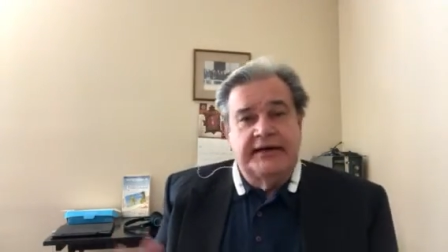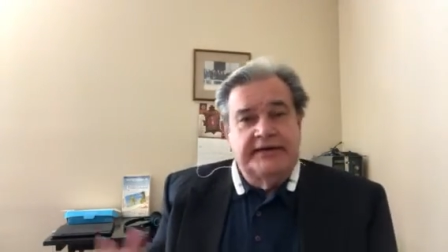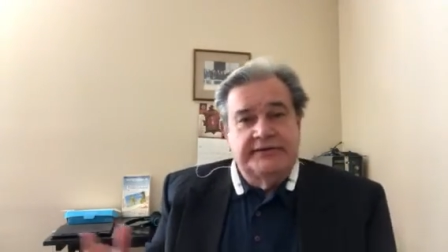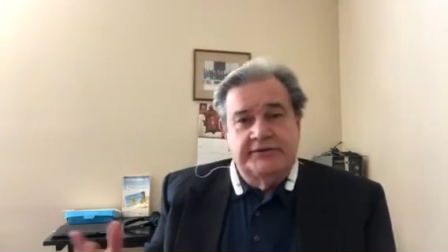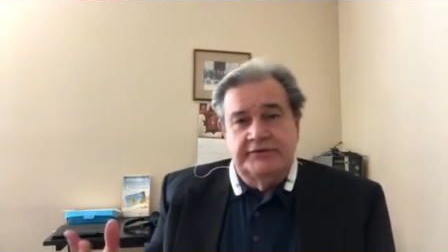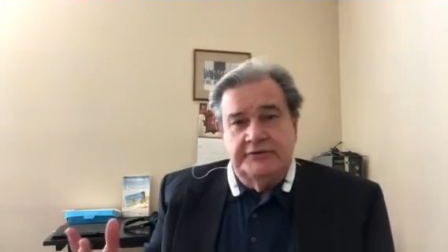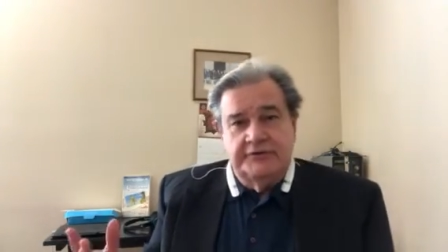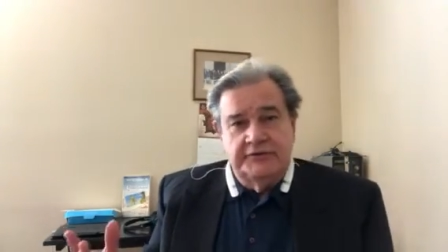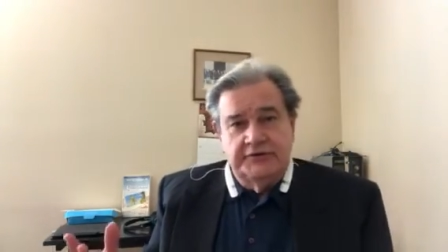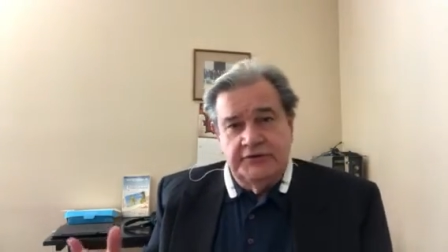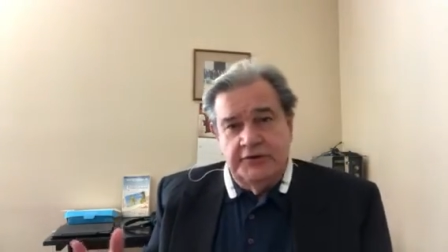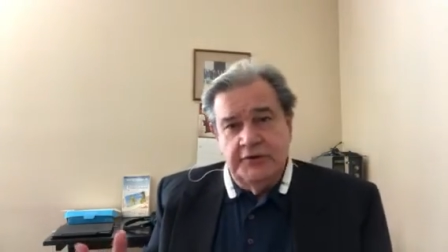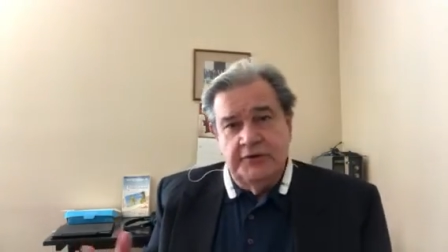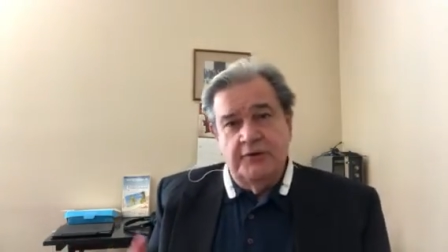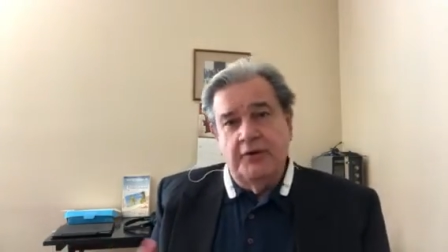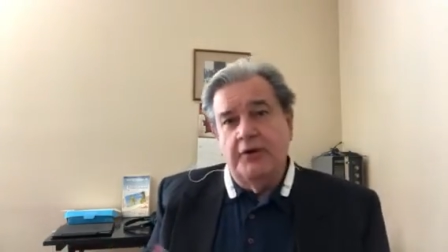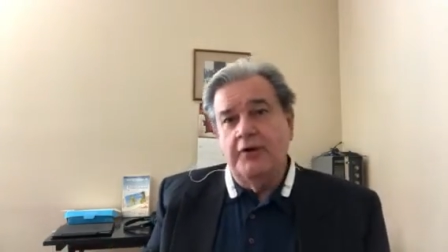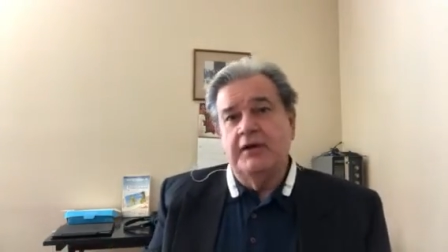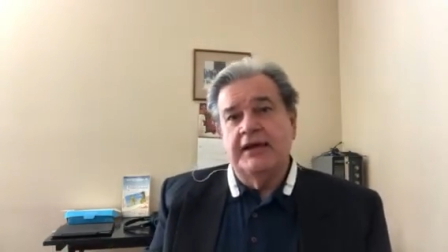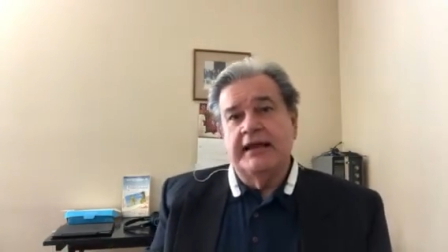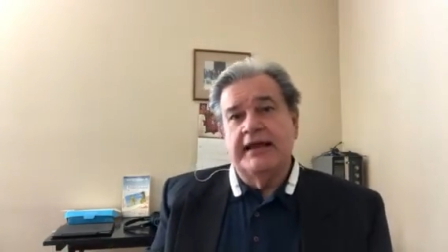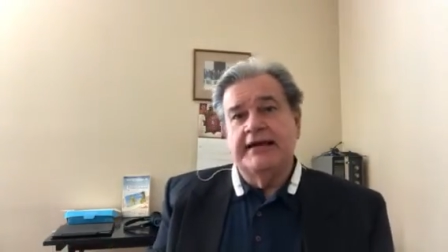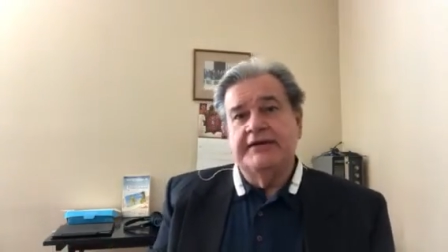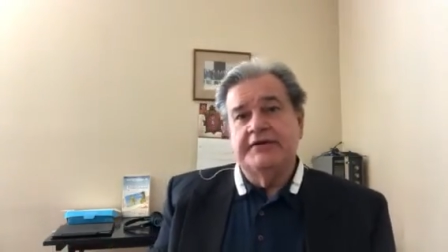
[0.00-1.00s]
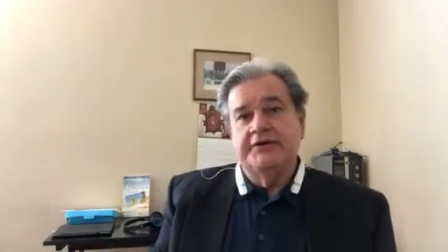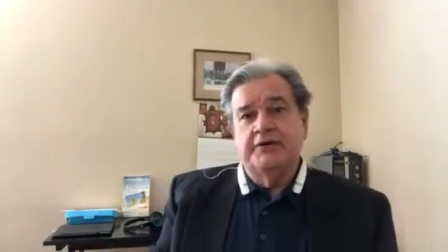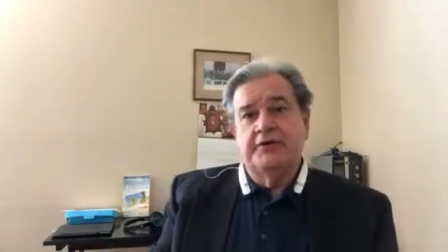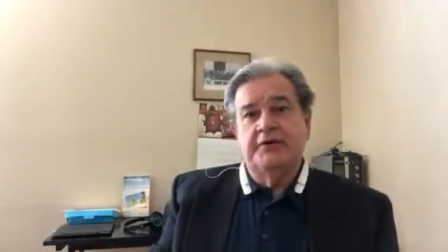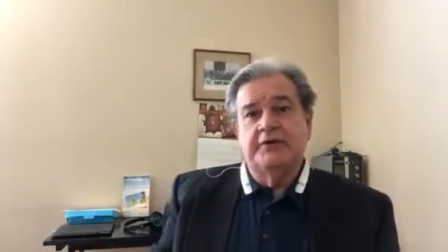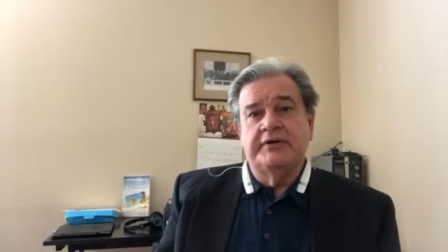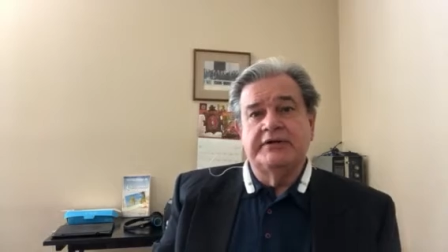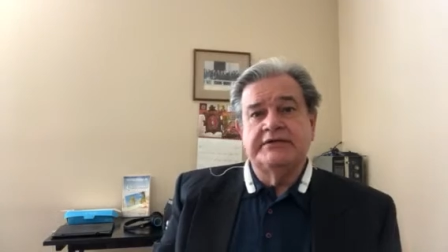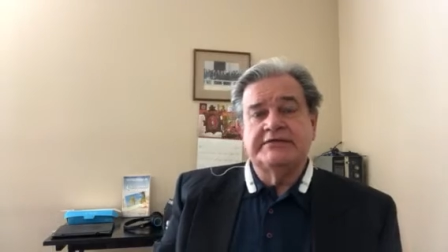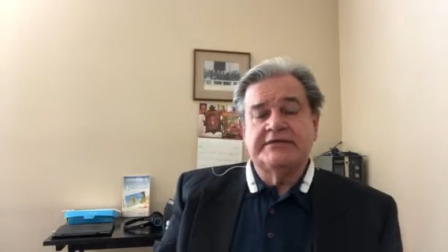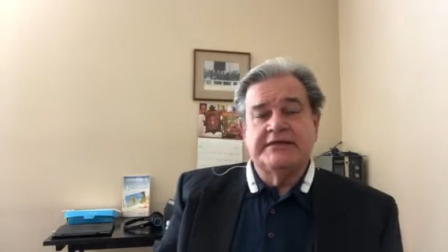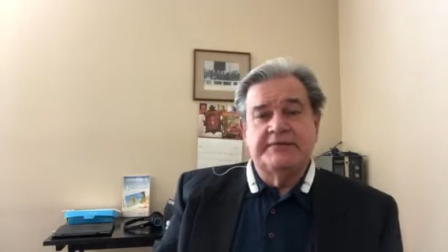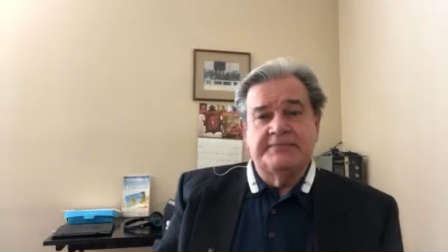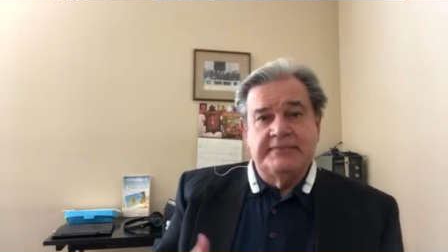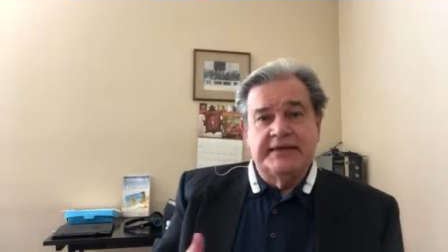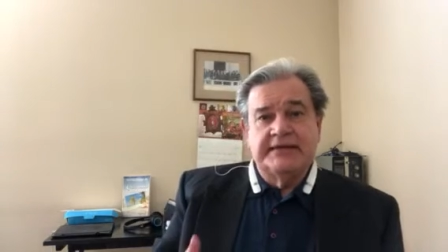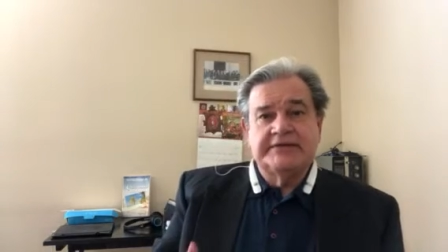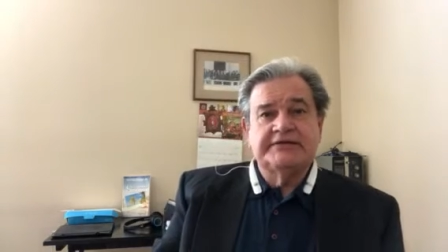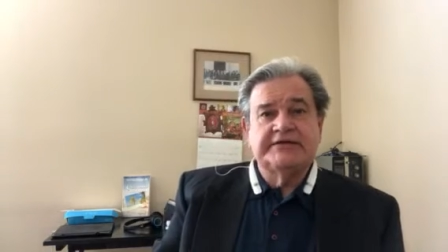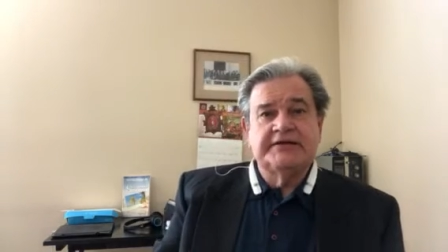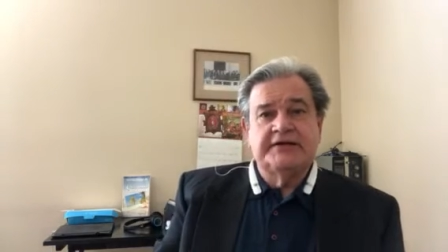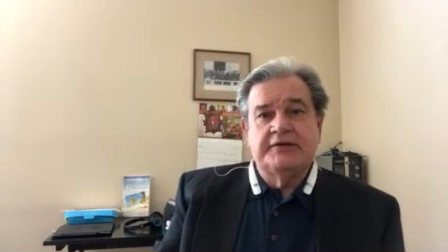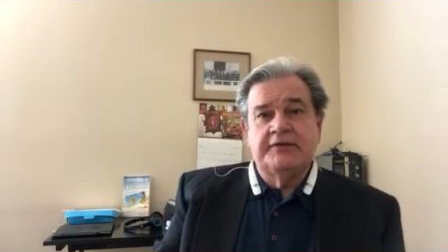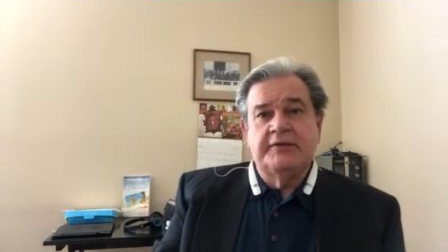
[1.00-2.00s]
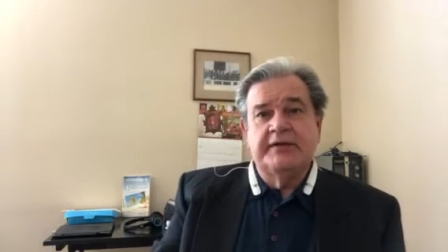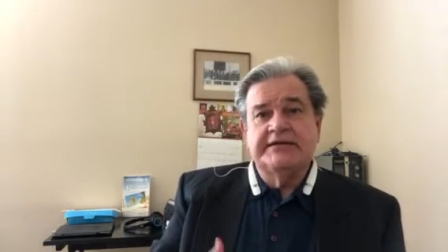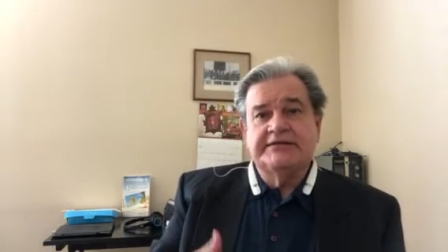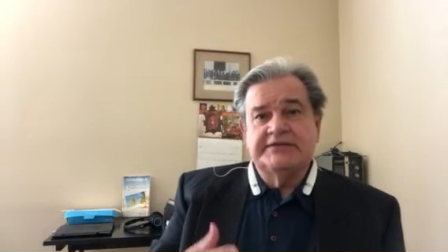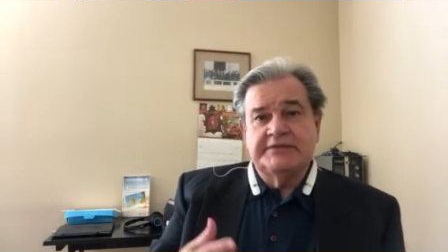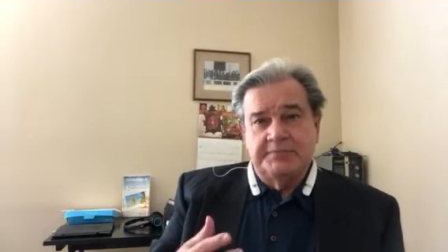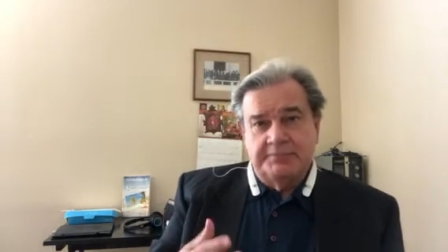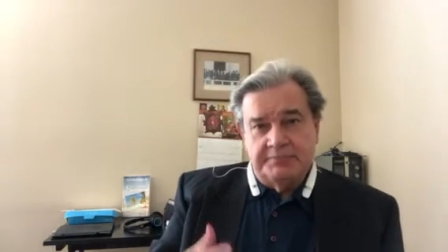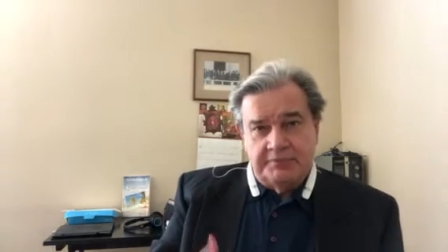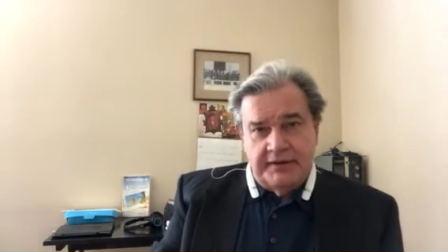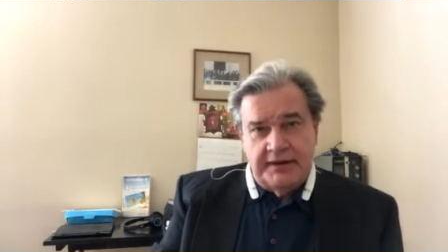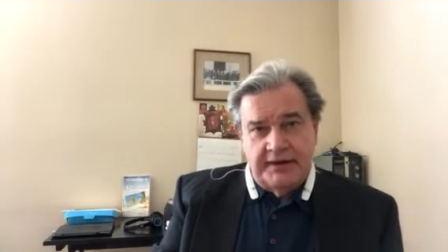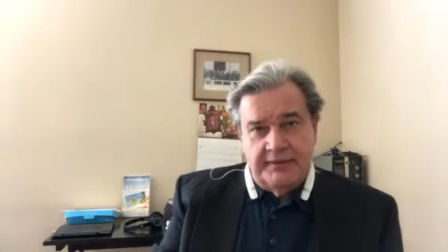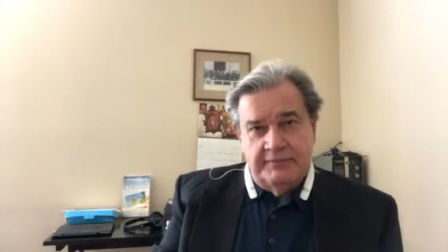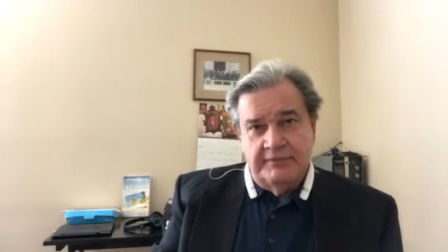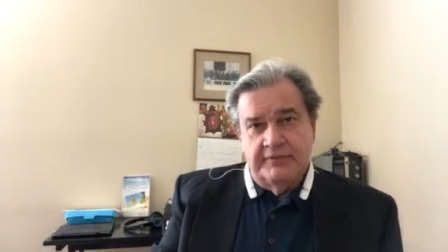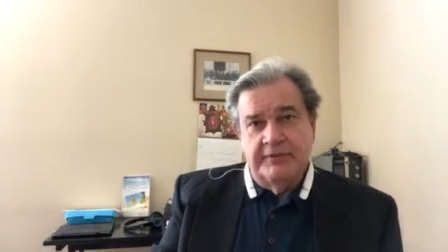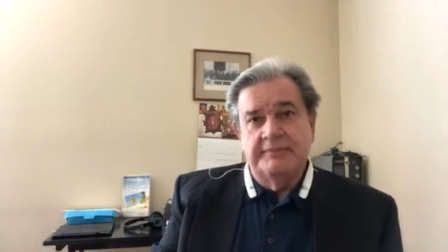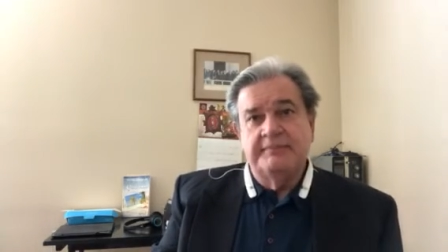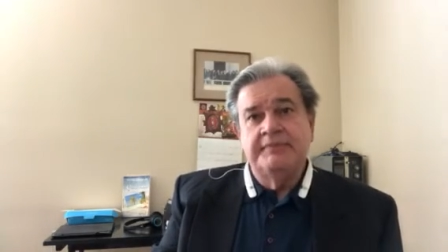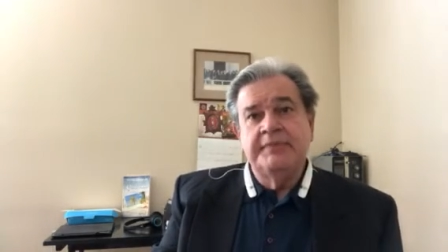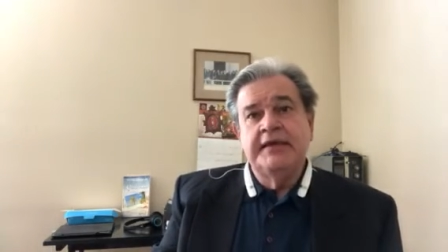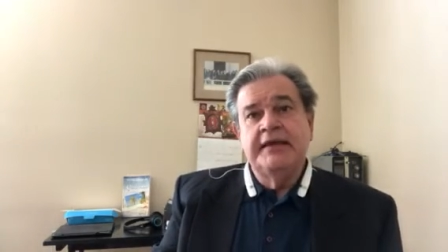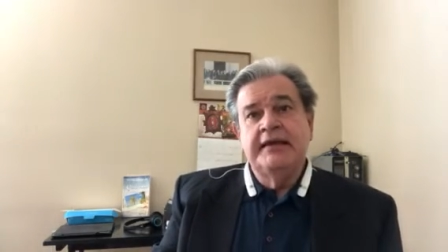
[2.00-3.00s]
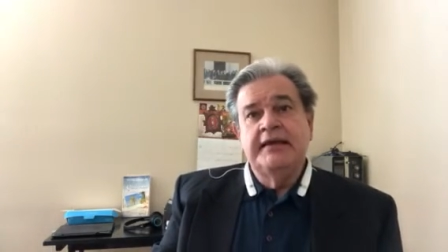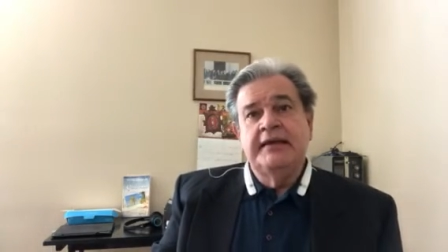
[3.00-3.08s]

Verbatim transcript: I don't know. All I know is that Mexico has a problem.